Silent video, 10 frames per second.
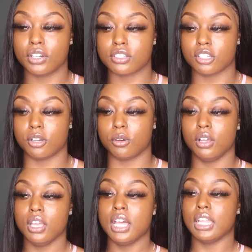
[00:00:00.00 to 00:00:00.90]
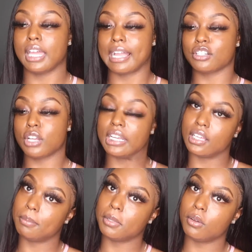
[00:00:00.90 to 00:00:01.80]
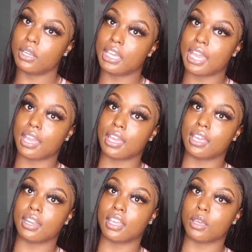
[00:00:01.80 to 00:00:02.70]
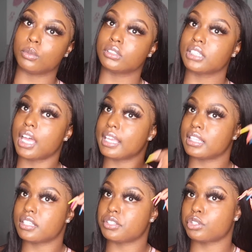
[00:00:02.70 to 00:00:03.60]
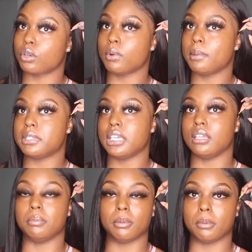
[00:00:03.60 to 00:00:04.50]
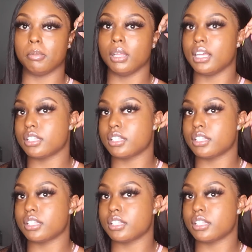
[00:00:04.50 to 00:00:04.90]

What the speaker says: So like I tried to upload it and it was like, this is corrupted, blah blah blah.